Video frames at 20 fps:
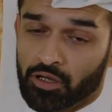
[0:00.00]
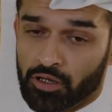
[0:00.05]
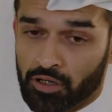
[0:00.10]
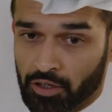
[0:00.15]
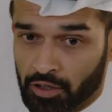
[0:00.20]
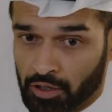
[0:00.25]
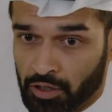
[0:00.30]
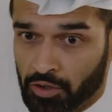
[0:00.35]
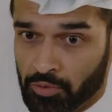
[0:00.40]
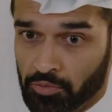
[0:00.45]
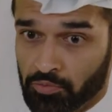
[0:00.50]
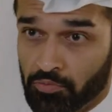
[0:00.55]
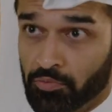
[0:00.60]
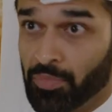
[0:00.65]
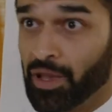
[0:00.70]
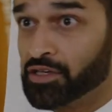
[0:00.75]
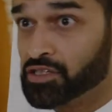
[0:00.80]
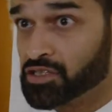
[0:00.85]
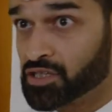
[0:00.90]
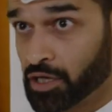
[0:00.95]

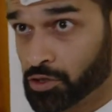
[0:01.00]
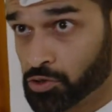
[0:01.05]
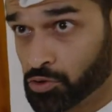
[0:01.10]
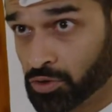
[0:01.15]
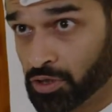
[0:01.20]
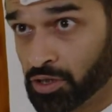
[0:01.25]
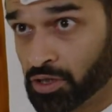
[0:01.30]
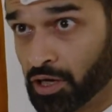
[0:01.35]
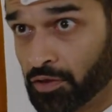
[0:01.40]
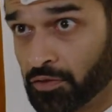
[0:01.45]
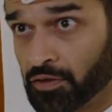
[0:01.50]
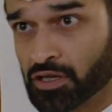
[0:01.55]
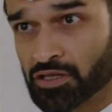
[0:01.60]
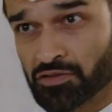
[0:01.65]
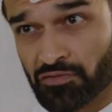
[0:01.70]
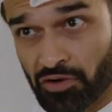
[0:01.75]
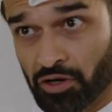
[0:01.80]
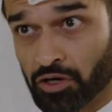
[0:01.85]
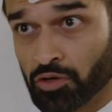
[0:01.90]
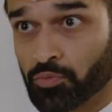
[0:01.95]
Match scheduling, I think, is
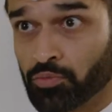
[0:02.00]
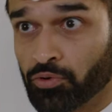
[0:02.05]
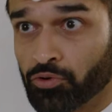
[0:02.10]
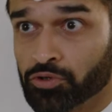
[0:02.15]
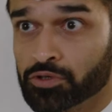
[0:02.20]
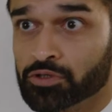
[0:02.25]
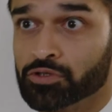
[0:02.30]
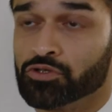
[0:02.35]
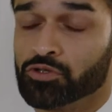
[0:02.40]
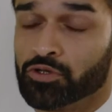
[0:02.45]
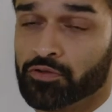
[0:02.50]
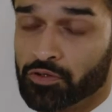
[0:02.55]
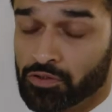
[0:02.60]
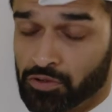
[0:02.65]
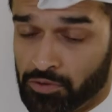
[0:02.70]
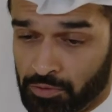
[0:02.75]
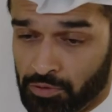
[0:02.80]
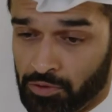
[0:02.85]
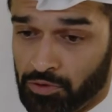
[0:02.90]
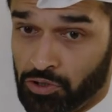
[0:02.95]
very important
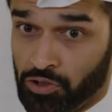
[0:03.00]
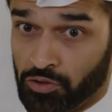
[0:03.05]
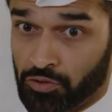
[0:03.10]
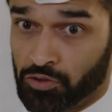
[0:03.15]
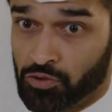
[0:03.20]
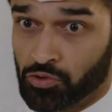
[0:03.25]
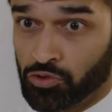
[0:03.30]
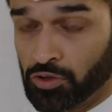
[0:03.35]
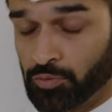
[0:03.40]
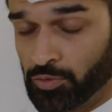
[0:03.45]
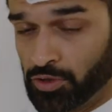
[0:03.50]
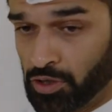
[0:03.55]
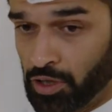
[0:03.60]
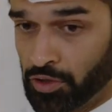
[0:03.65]
during the tournament.